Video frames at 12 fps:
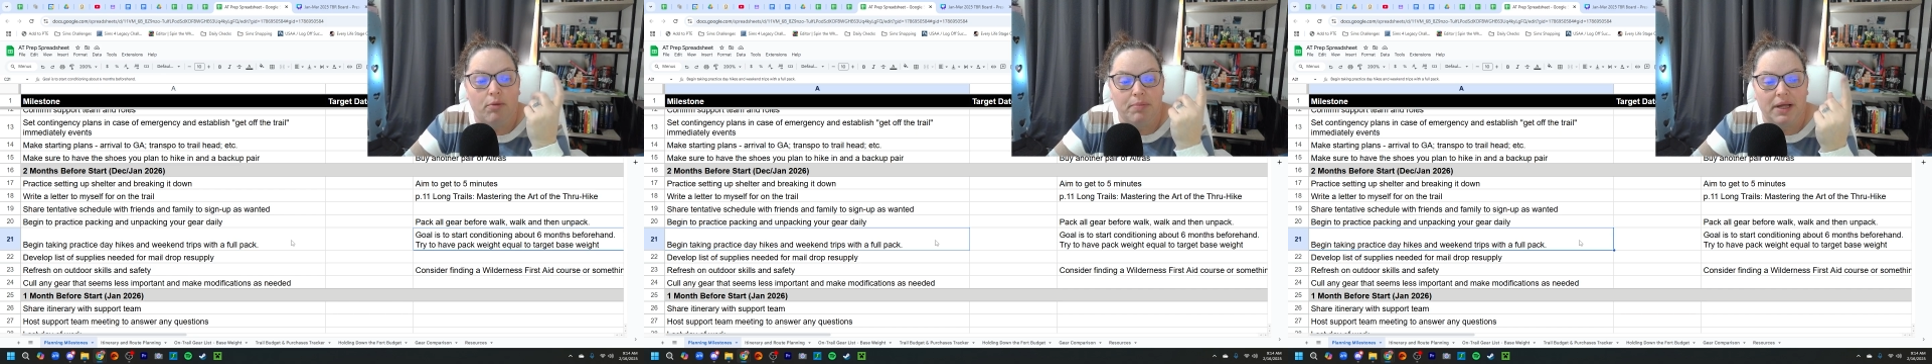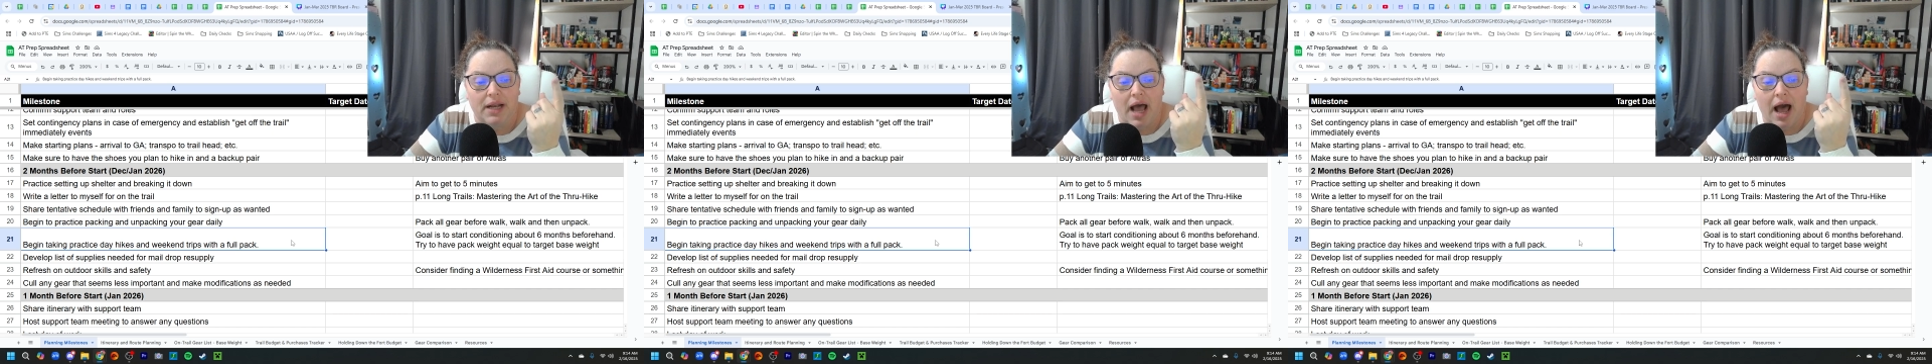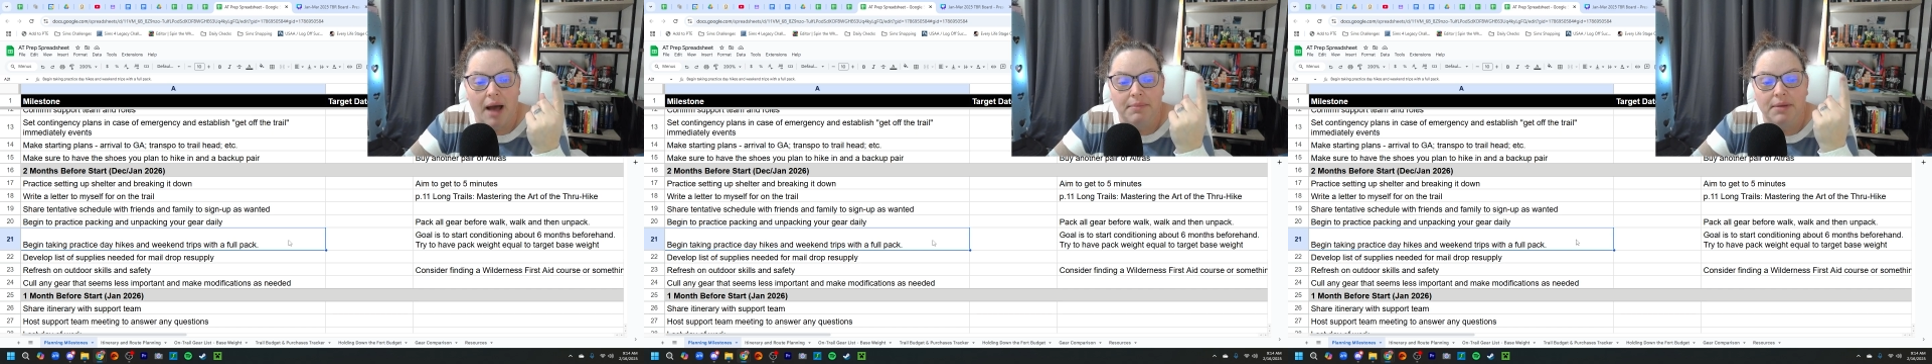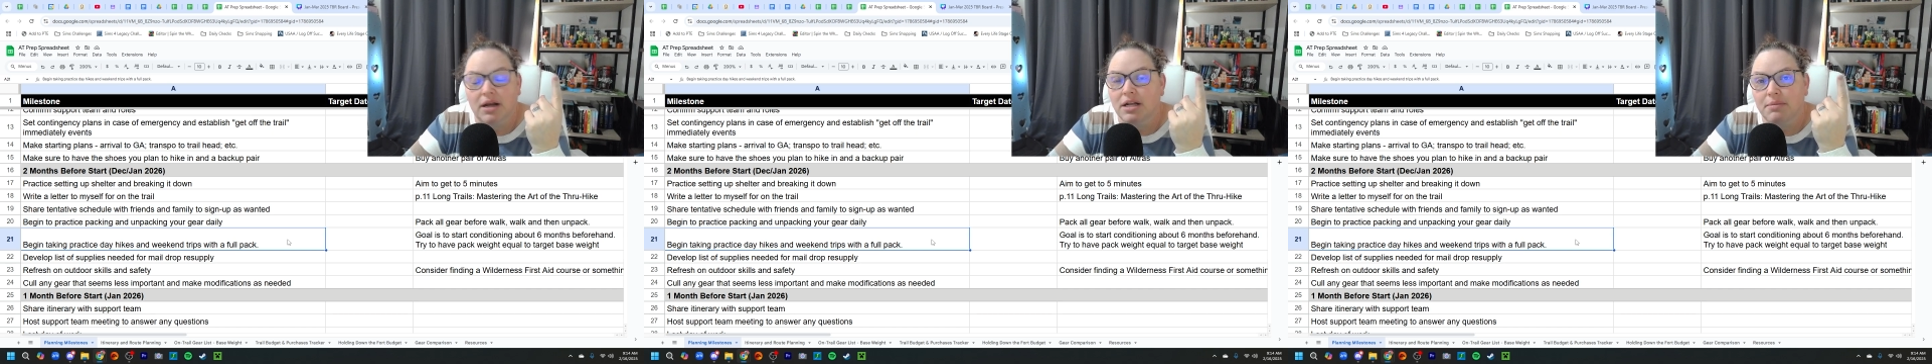but I'm
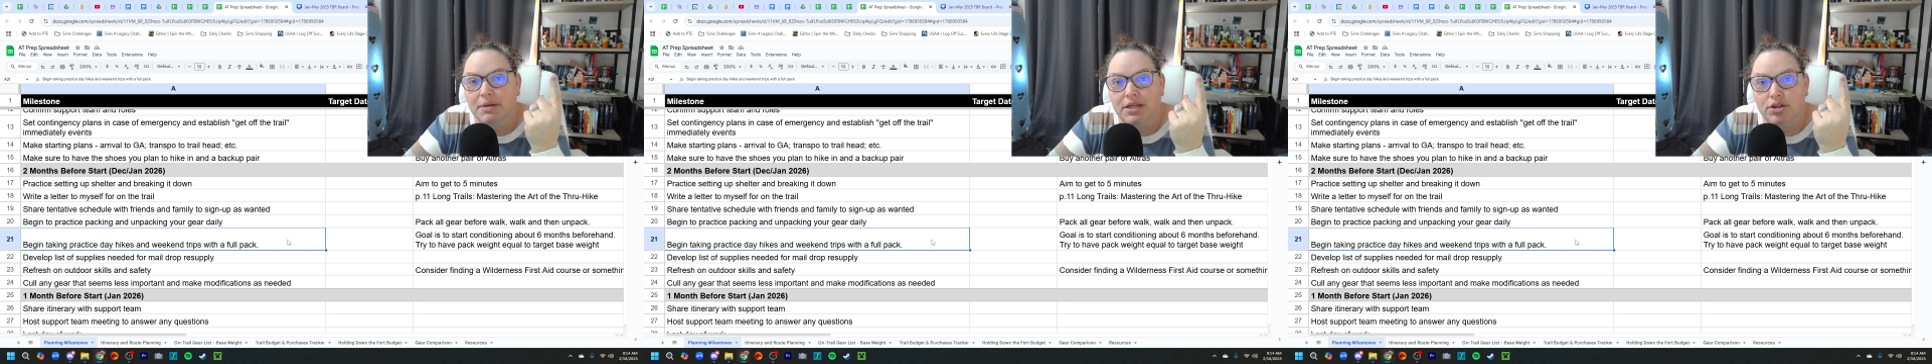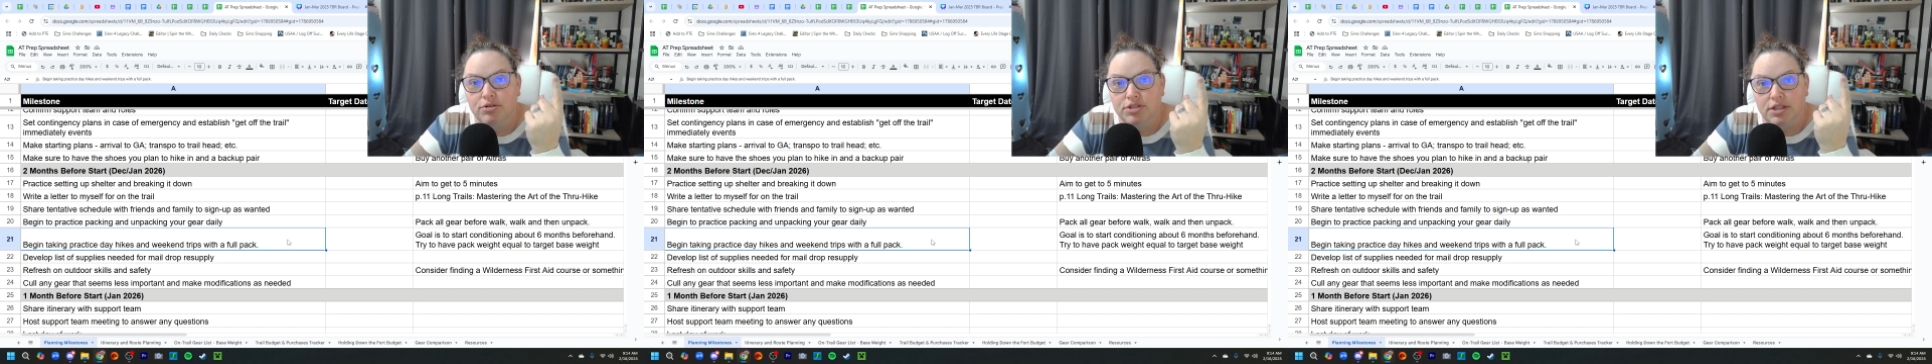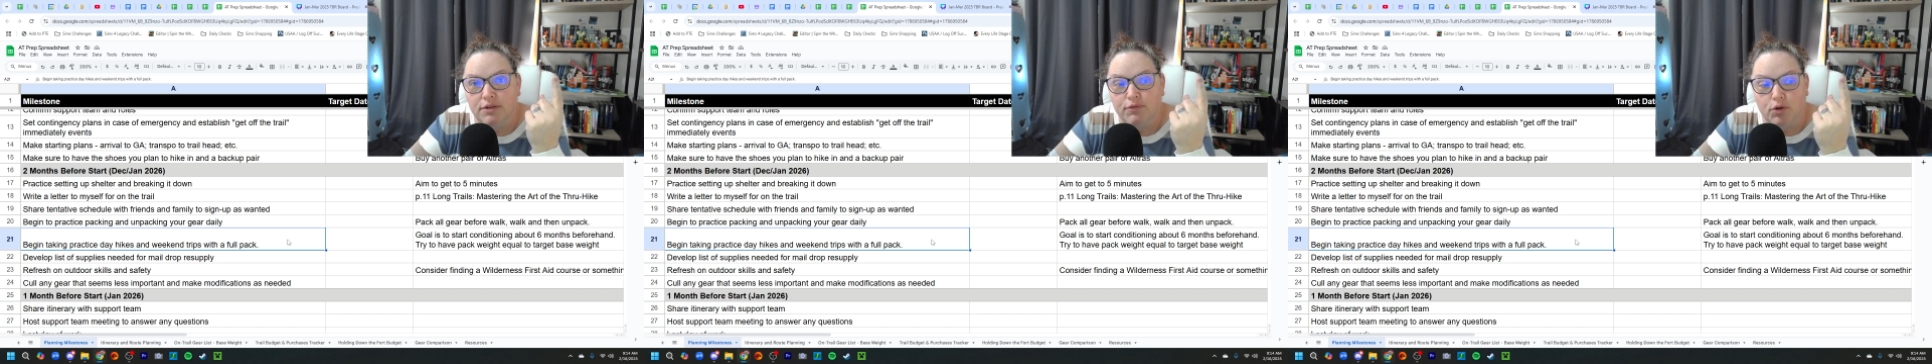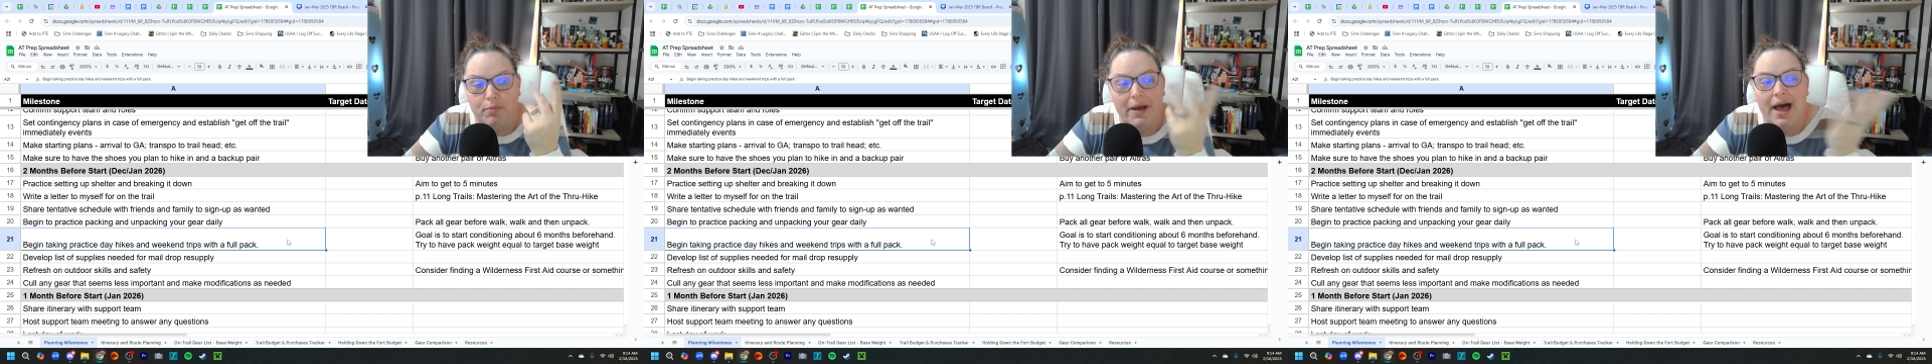not going to be using the
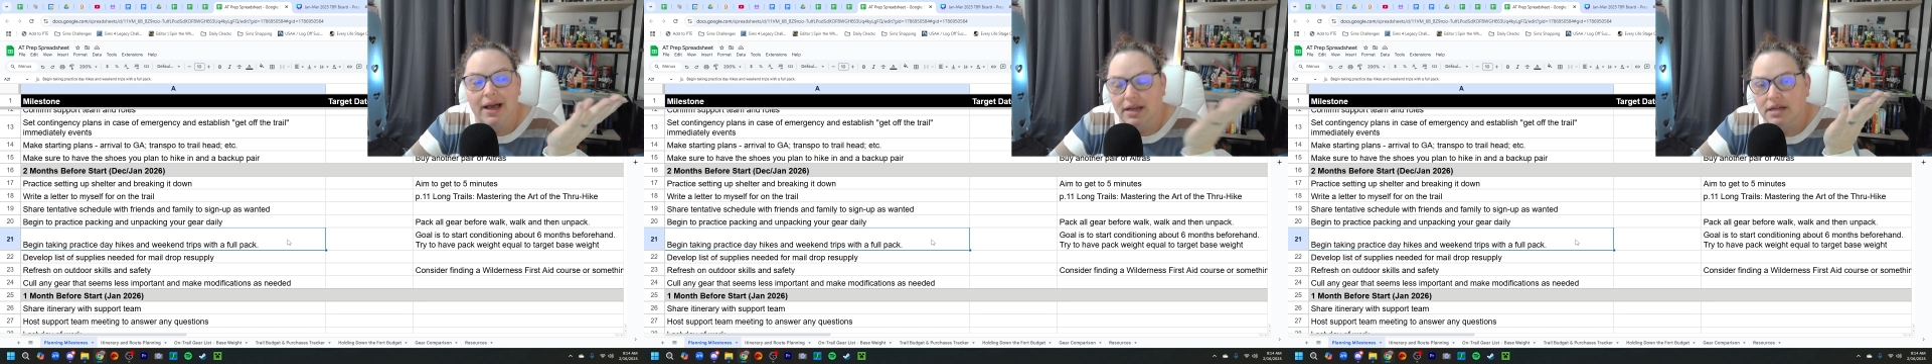full pack